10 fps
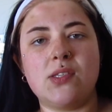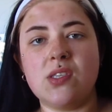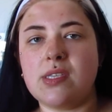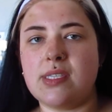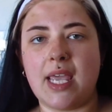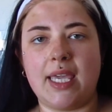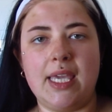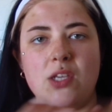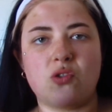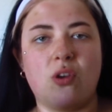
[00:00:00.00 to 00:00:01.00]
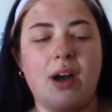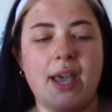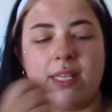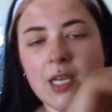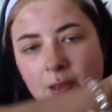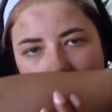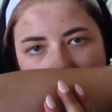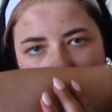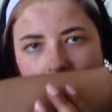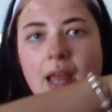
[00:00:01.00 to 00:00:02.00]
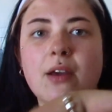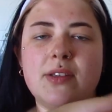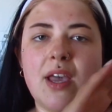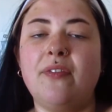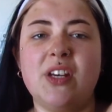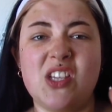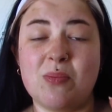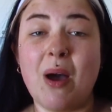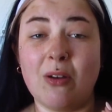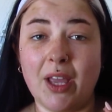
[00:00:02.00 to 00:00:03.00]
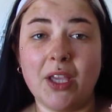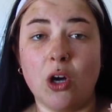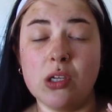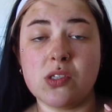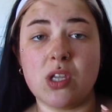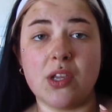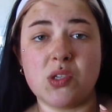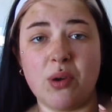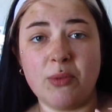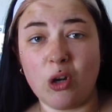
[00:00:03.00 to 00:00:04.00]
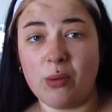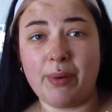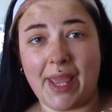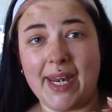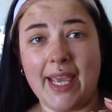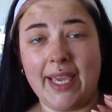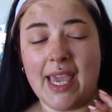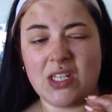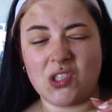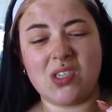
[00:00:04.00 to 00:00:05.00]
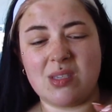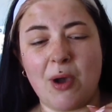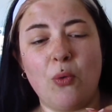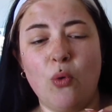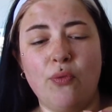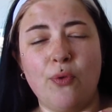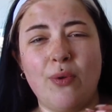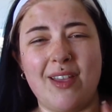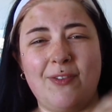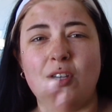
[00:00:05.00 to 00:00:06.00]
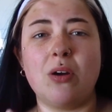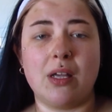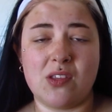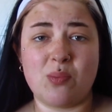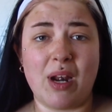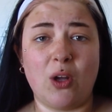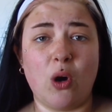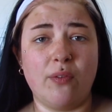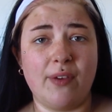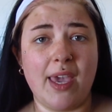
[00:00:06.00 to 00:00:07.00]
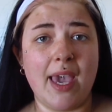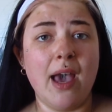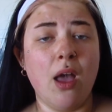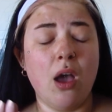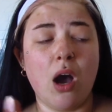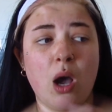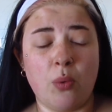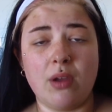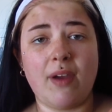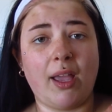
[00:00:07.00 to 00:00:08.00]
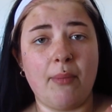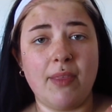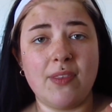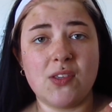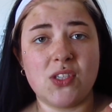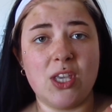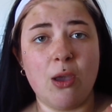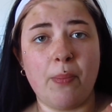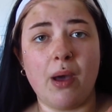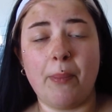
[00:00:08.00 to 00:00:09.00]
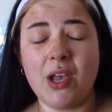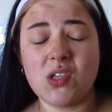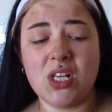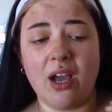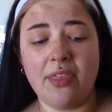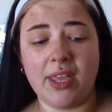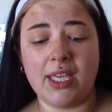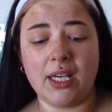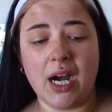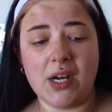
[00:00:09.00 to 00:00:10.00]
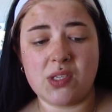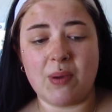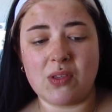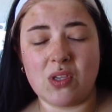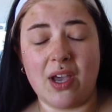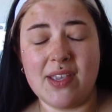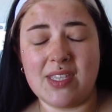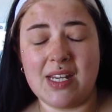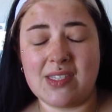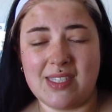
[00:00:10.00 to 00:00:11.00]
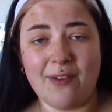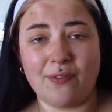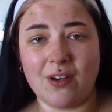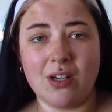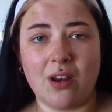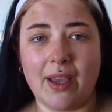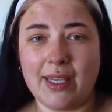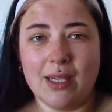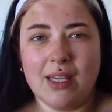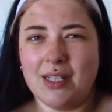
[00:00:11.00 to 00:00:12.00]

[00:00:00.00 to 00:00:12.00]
isn't sticky, it's dried. And I definitely smell like Costa, so I'm not complaining. It doesn't smell awful. If you don't like the smell of coffee, I won't recommend this to you. But personally, I think it kind of smells nice and it's different, like